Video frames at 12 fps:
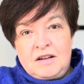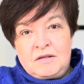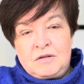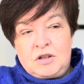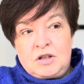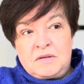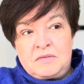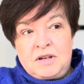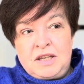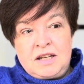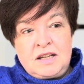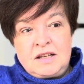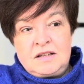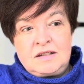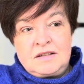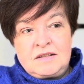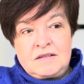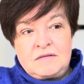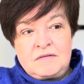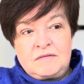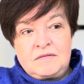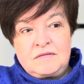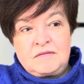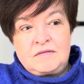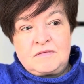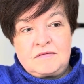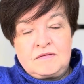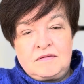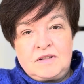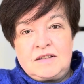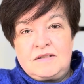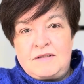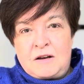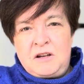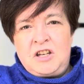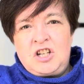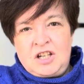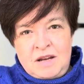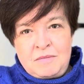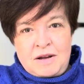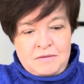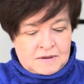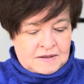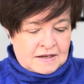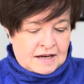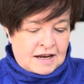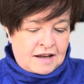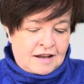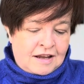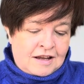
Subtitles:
which is ridiculous. It's very cheap, I would say.